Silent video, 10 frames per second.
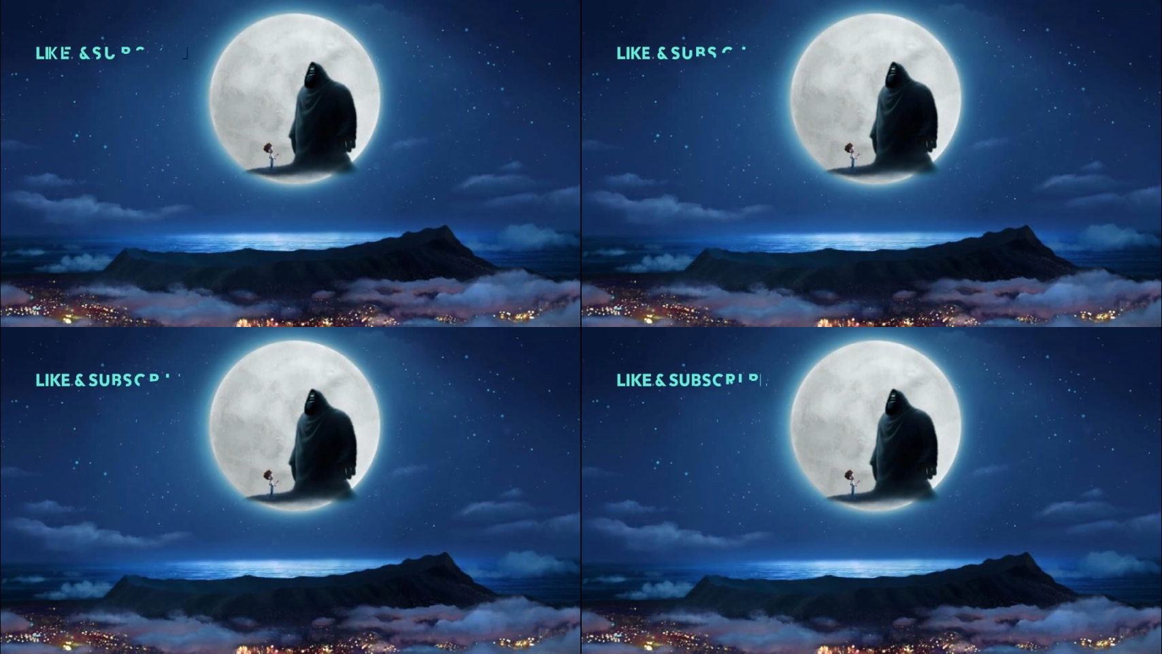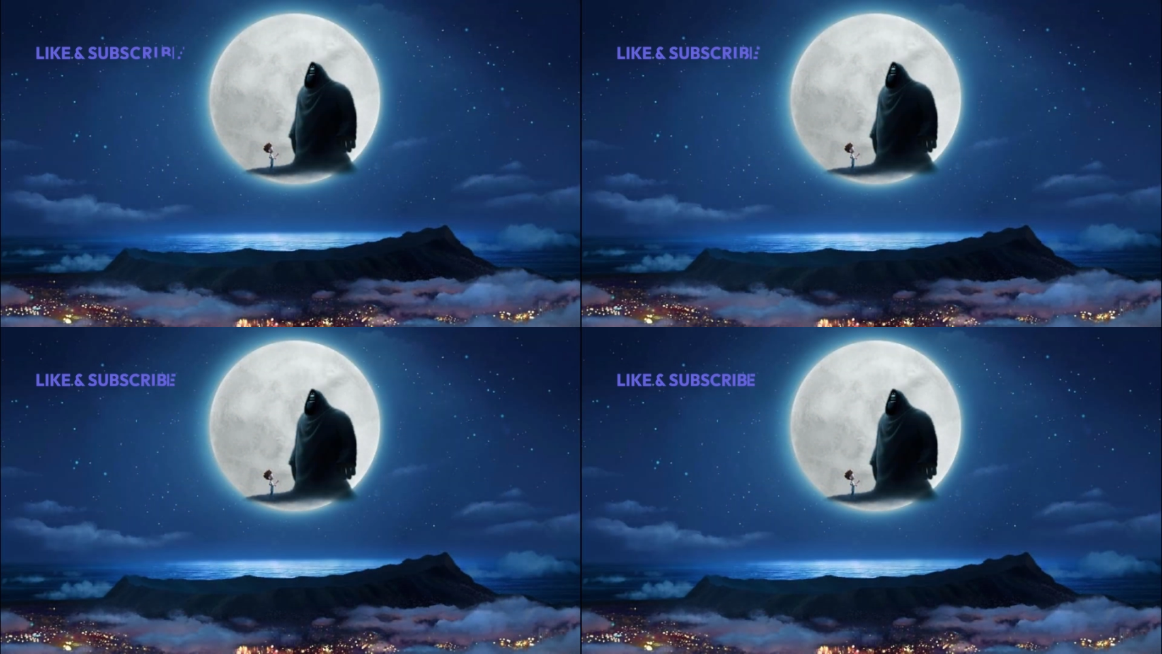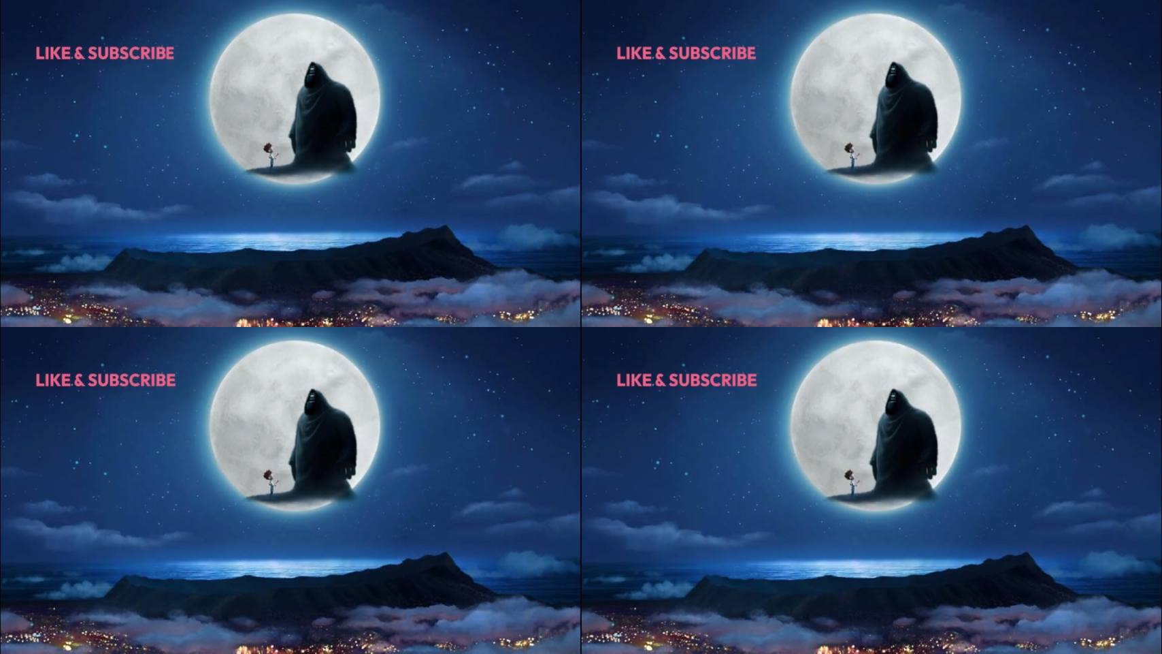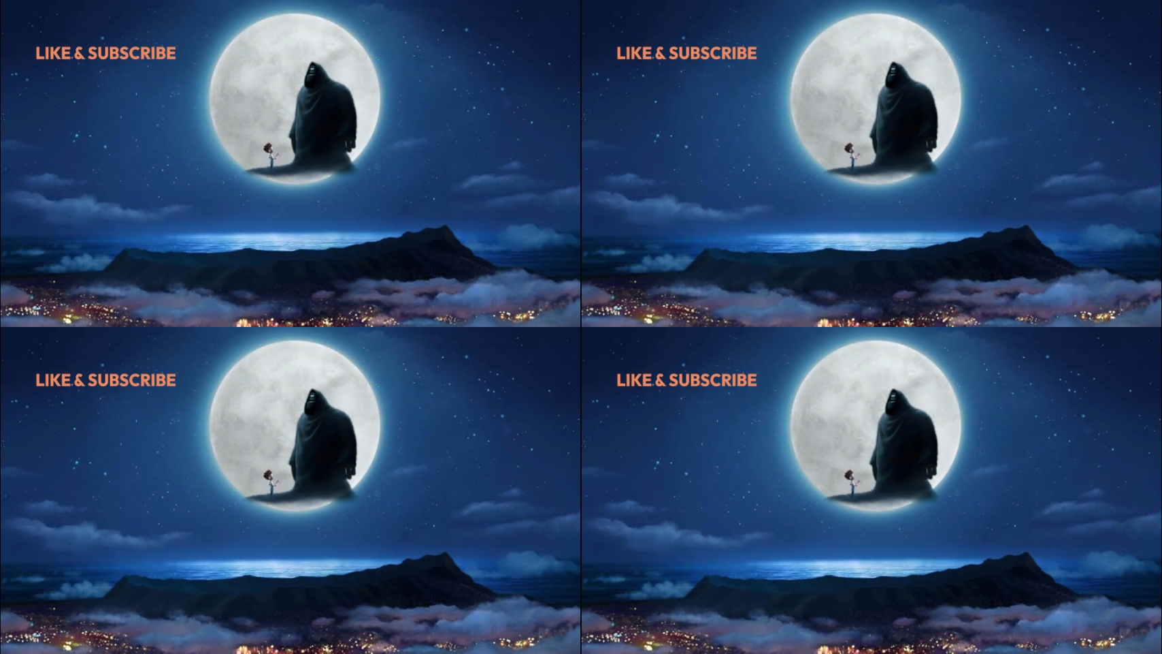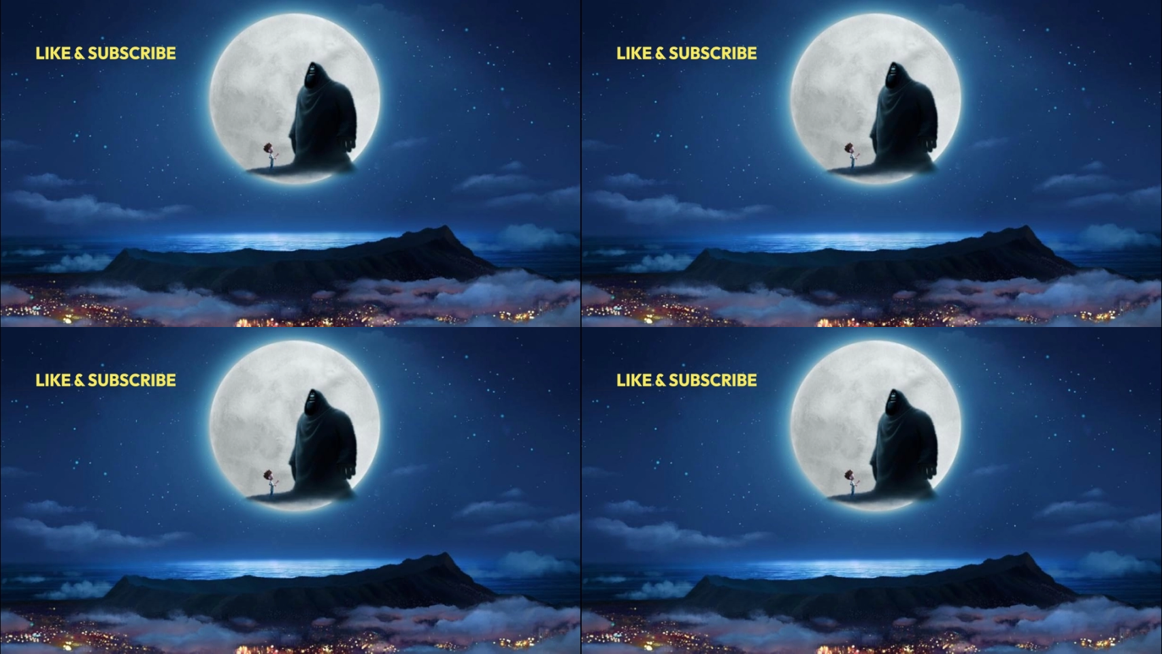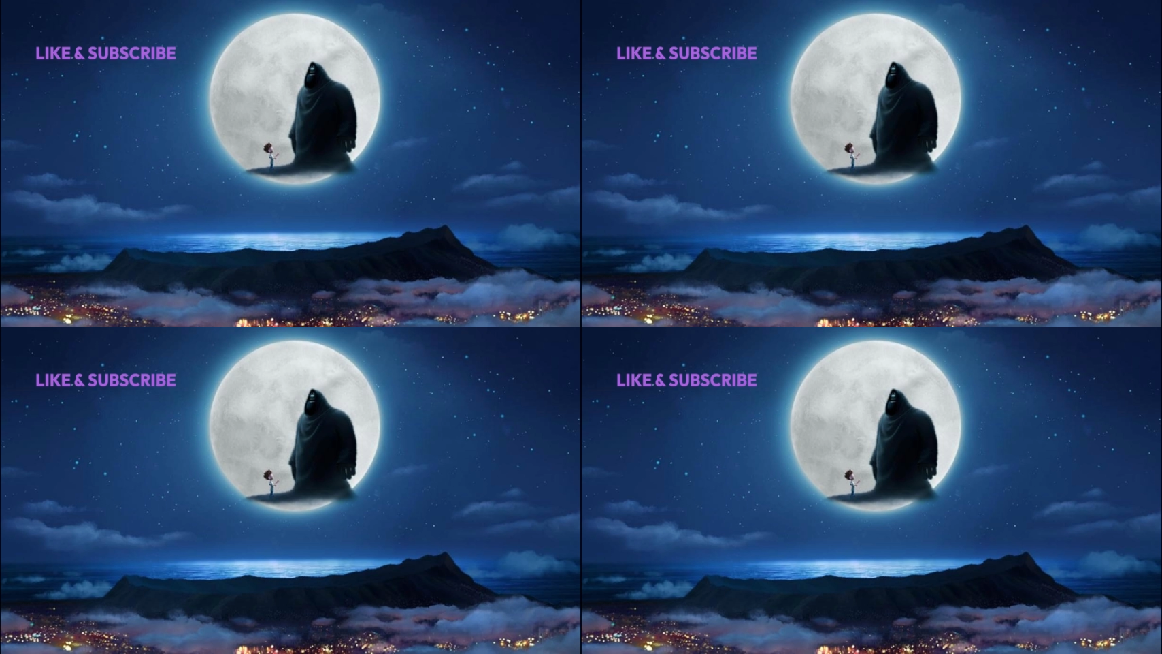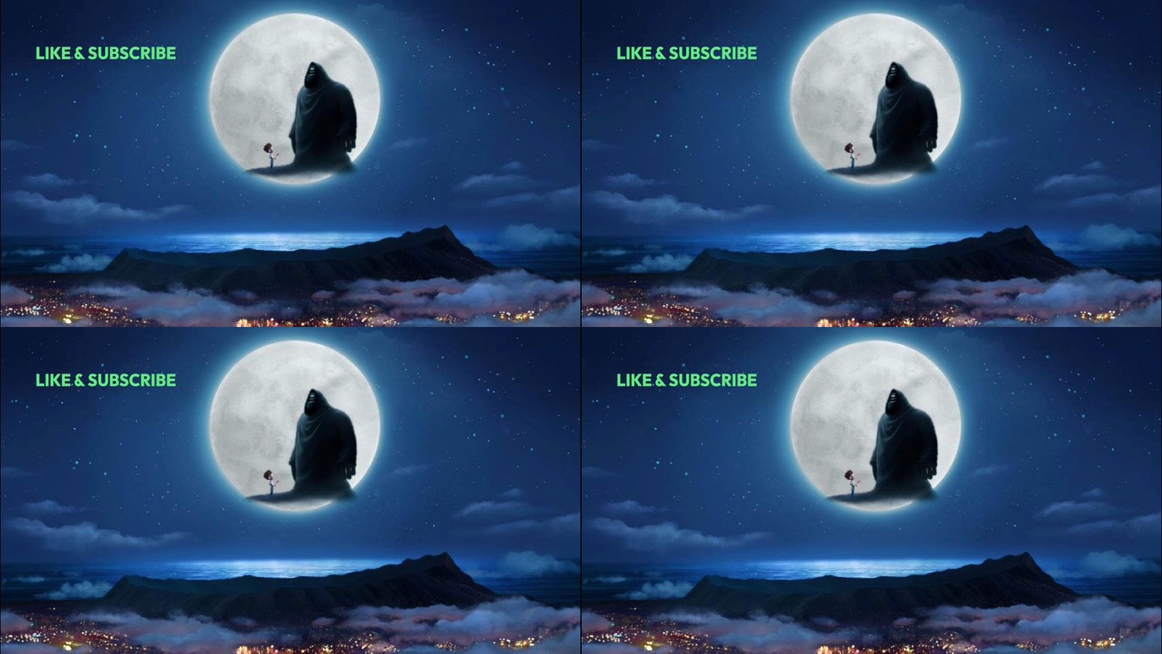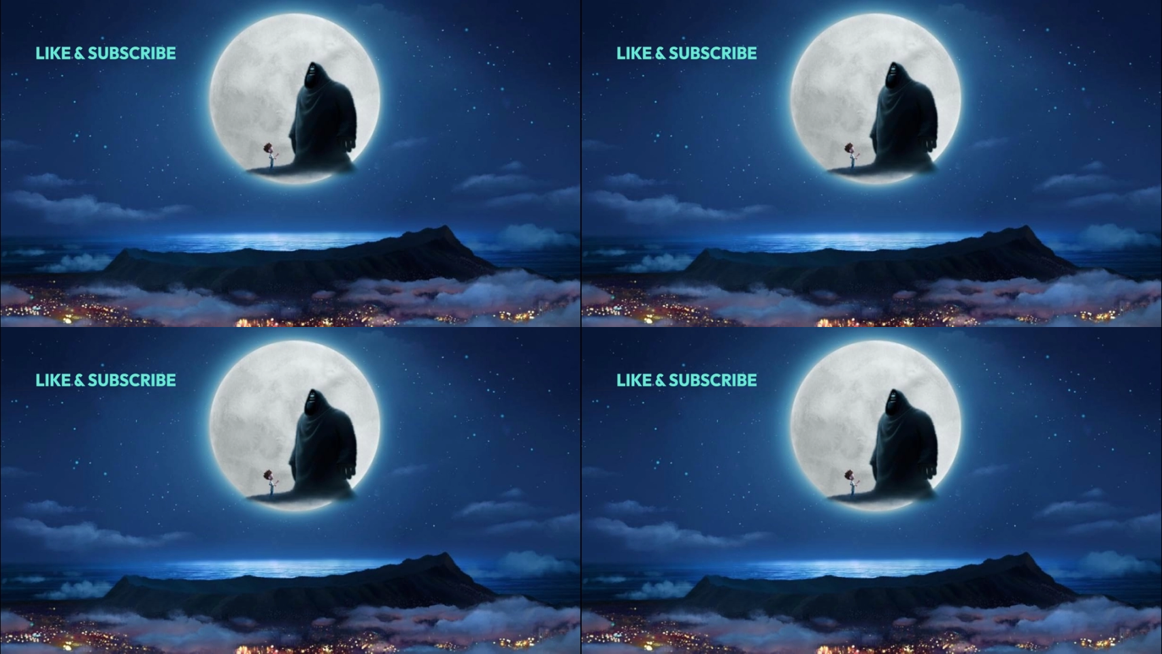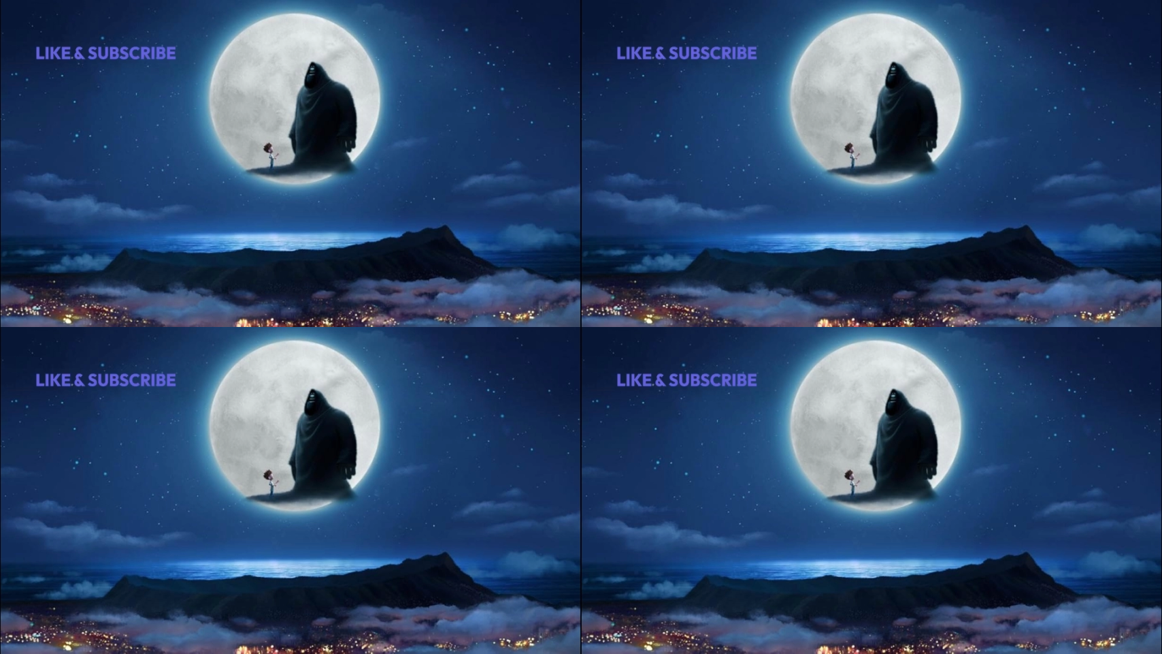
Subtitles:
Nobody's mouth can be seen.